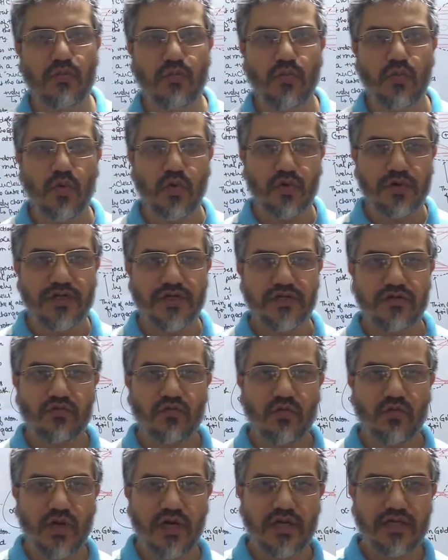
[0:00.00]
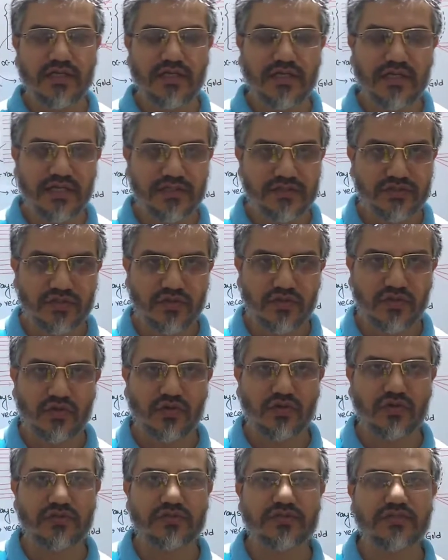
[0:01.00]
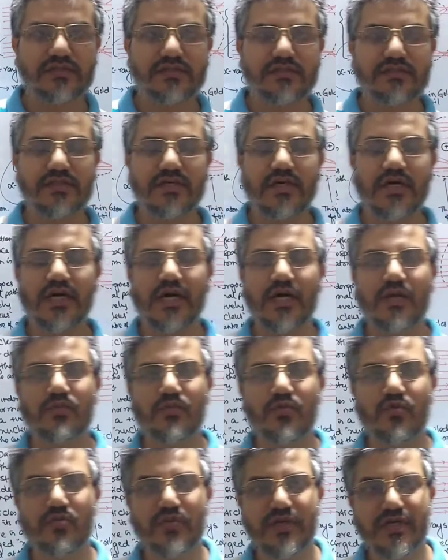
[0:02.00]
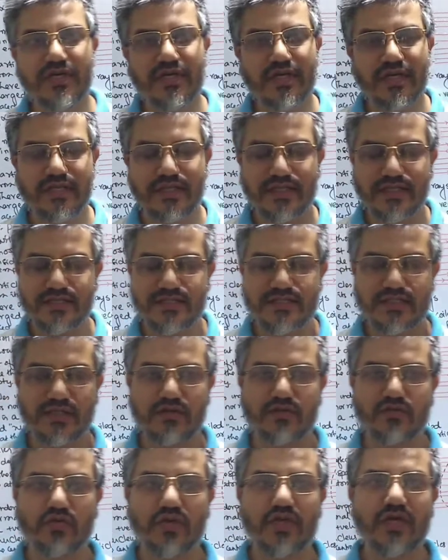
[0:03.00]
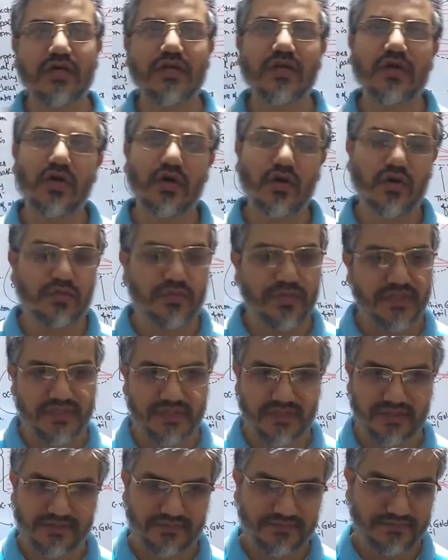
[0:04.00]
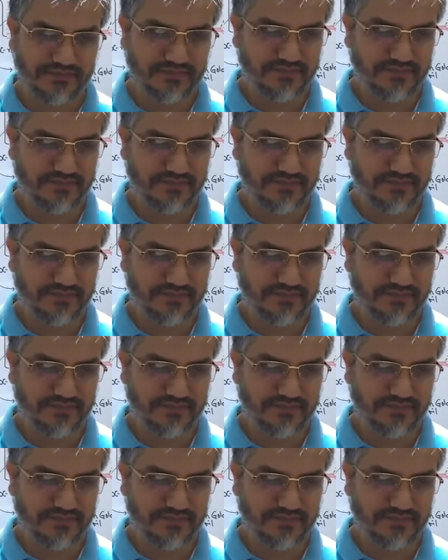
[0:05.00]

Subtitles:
more than one electrons are moving in a circular orbit.